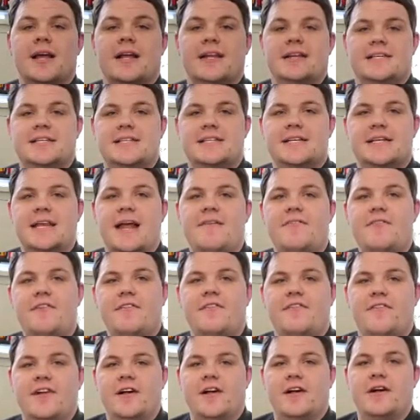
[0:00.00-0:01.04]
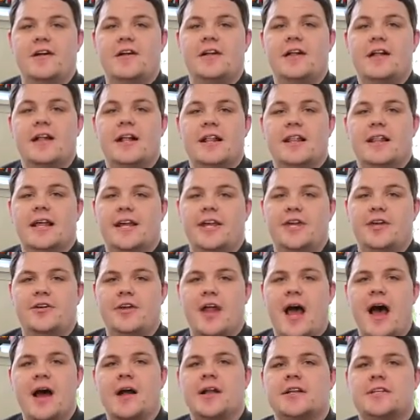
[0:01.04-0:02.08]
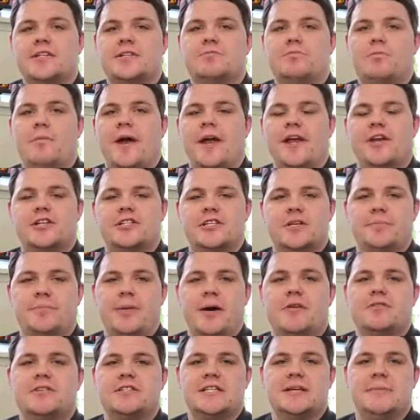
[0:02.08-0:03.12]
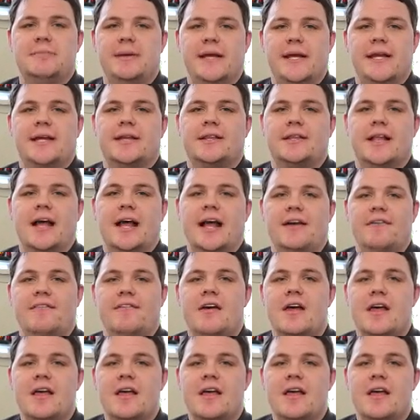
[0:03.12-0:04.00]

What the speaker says: Does it ever feel like you're not where you're supposed to be in life?